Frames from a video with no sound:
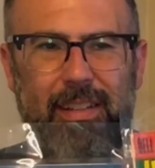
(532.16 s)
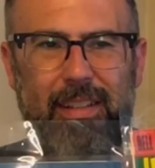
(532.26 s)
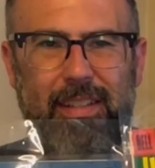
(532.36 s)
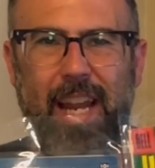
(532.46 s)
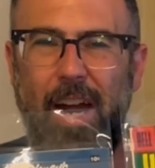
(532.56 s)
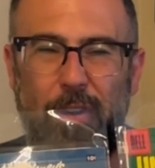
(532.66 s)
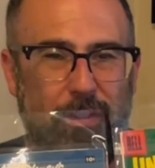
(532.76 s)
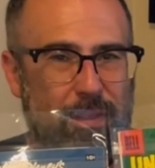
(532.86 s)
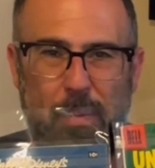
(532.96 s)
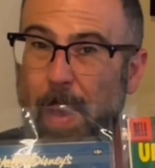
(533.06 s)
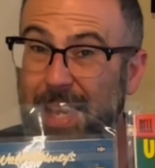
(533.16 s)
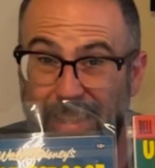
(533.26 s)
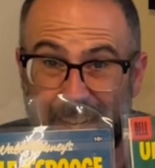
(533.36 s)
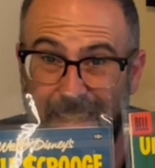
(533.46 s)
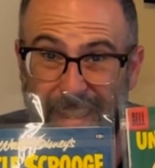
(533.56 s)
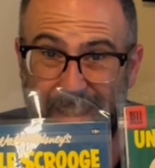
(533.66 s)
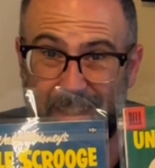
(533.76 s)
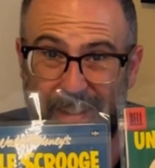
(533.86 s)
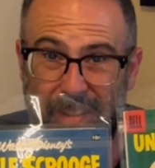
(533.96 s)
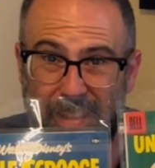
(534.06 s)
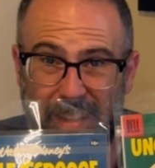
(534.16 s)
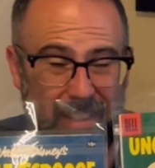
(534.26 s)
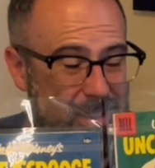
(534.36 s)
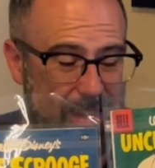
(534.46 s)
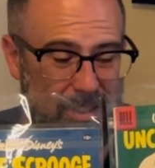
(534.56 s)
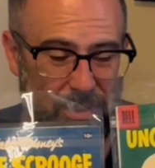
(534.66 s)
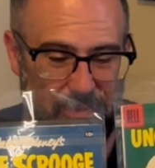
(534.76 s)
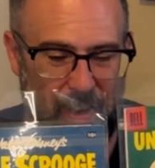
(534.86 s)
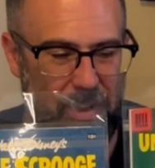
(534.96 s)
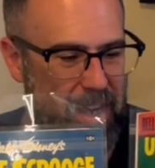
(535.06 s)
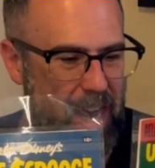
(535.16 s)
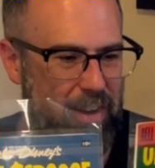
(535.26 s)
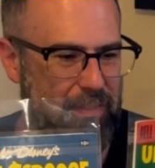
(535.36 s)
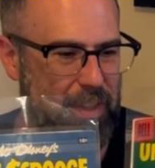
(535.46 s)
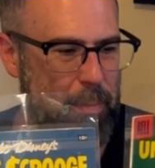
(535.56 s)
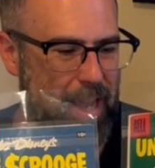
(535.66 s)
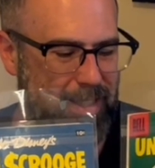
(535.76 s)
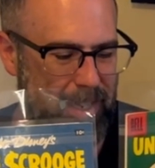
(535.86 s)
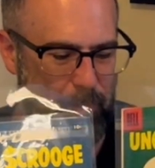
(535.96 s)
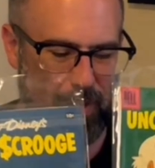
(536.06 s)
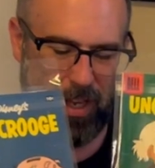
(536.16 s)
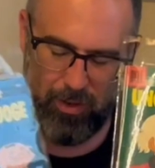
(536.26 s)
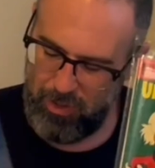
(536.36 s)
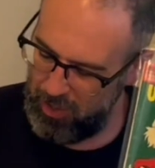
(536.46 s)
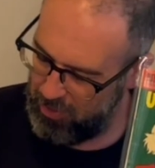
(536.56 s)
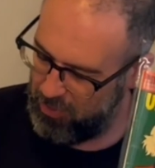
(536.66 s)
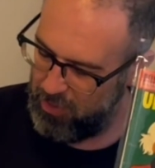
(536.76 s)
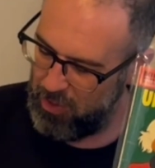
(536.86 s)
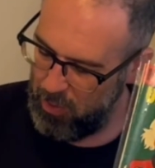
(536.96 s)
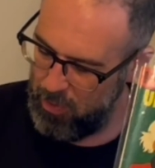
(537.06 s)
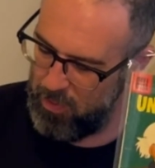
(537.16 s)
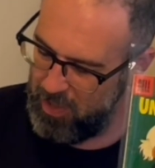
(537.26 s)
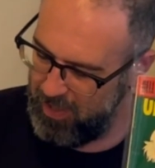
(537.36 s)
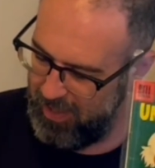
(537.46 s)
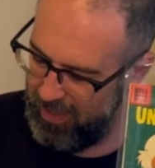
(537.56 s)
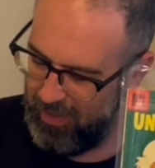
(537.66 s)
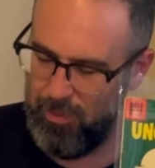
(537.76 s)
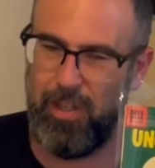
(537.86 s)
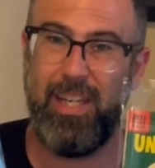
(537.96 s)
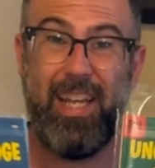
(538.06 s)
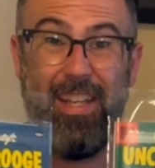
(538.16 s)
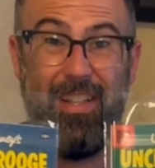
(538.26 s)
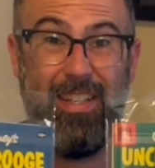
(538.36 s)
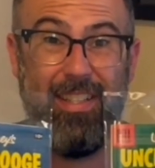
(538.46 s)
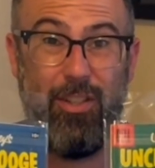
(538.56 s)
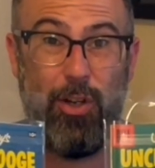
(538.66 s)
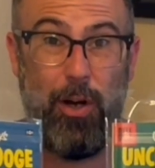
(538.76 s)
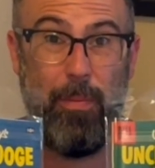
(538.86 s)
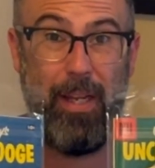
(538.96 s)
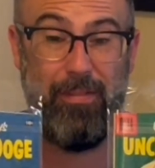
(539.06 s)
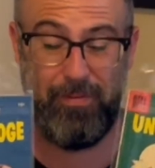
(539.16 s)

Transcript: narratively basic. These are very narratively basic, but they're just so ridiculous and charming.